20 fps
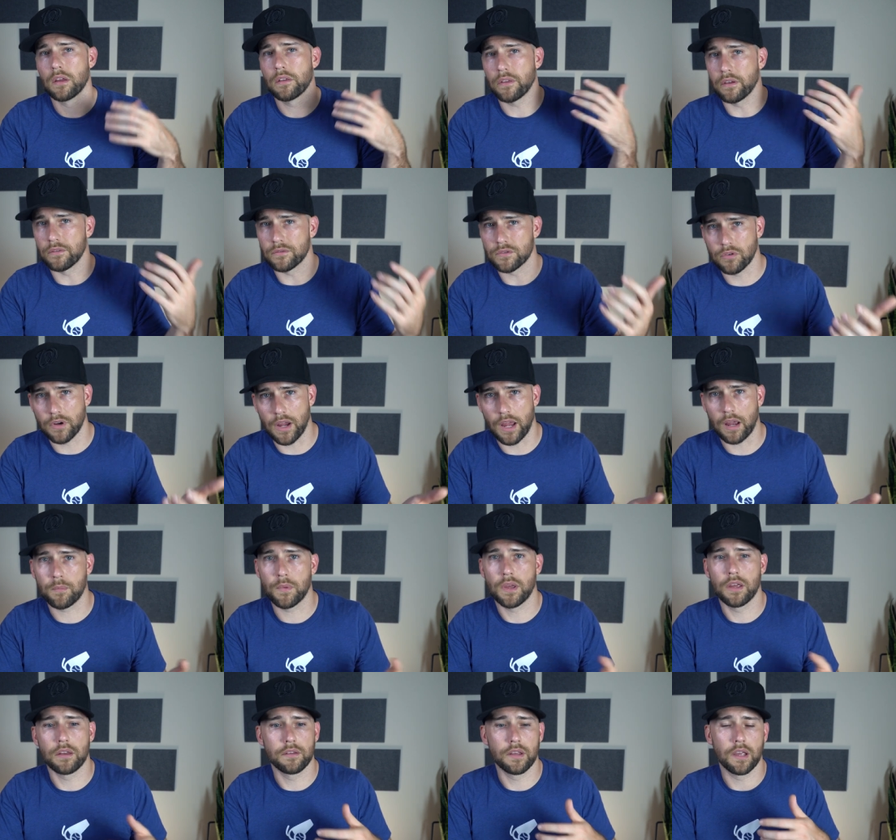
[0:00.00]
They have
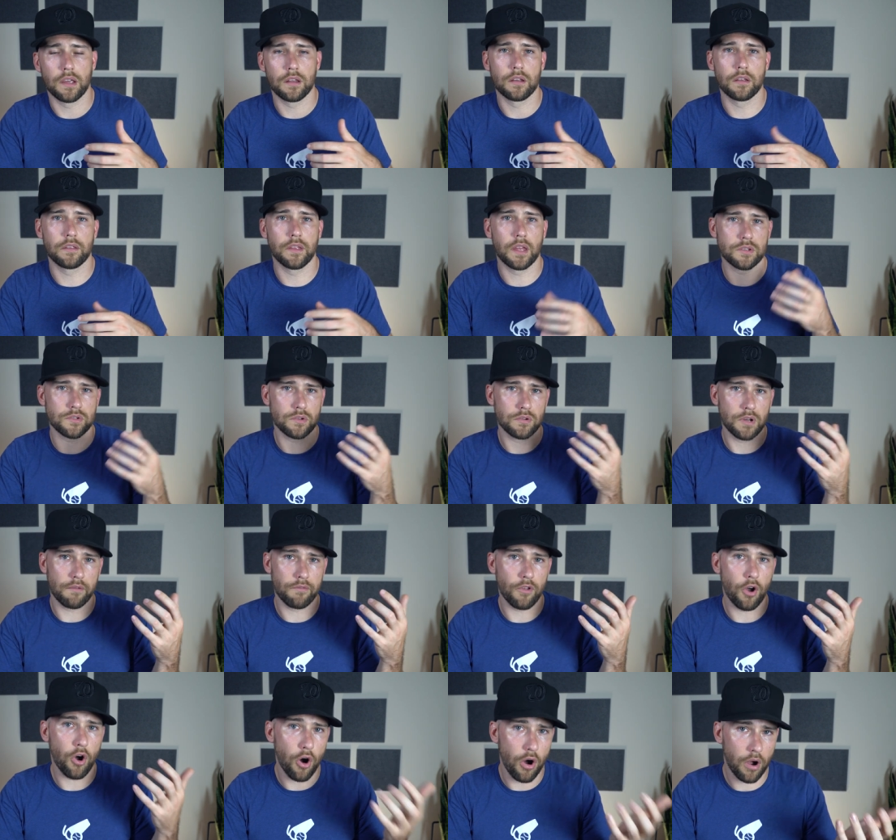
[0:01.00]
TrackMan data. They soon
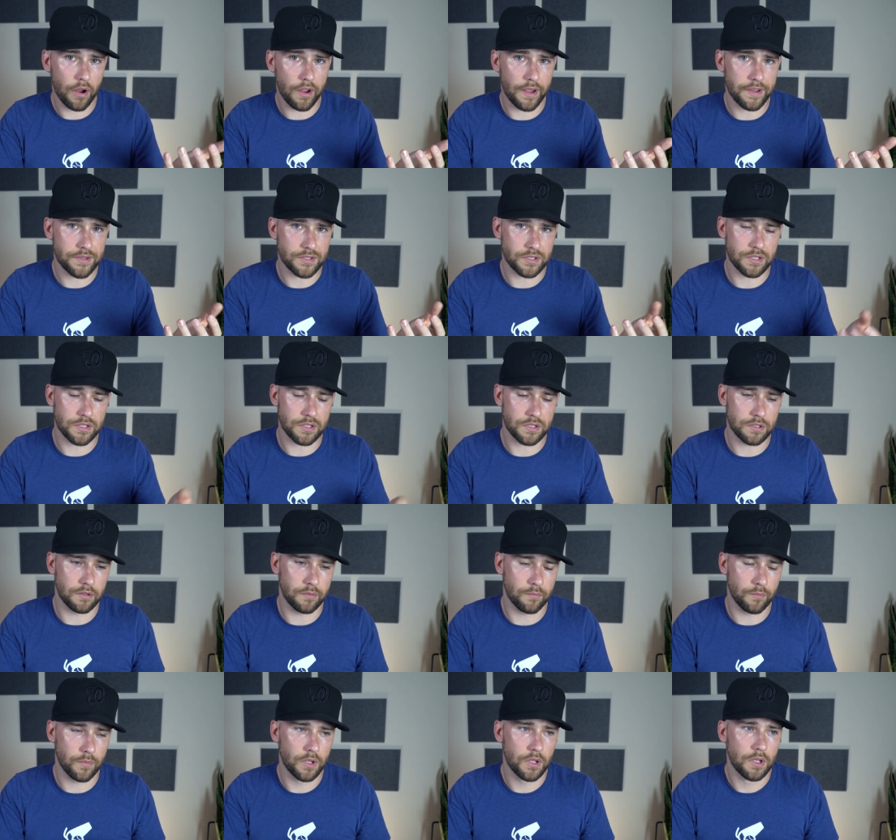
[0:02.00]
have the Hawkeye
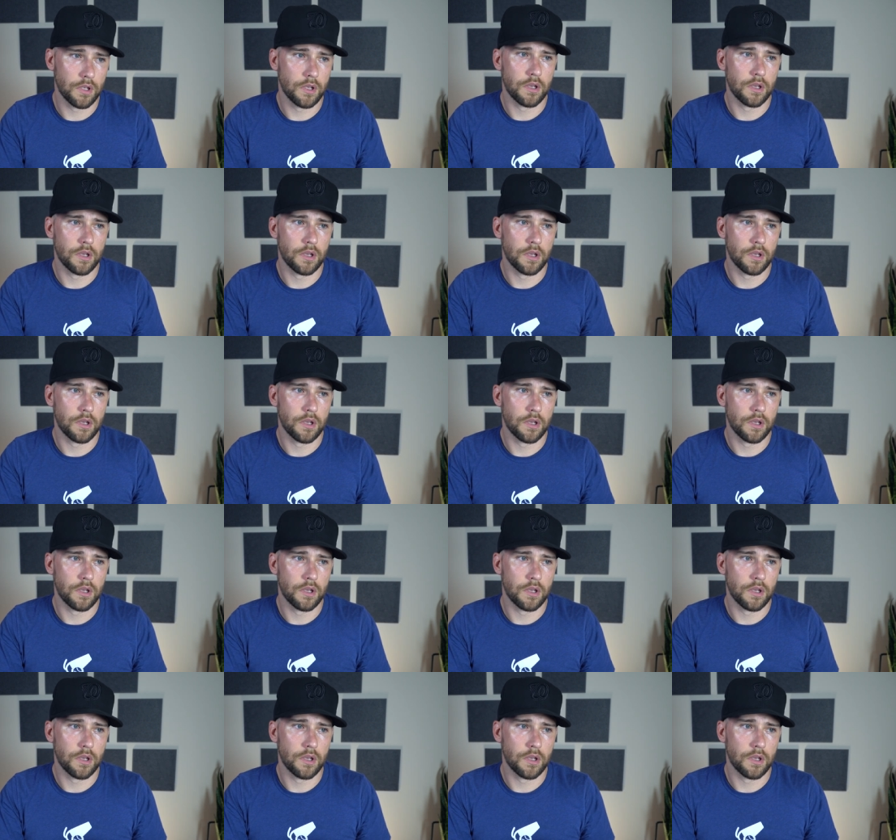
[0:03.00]
system.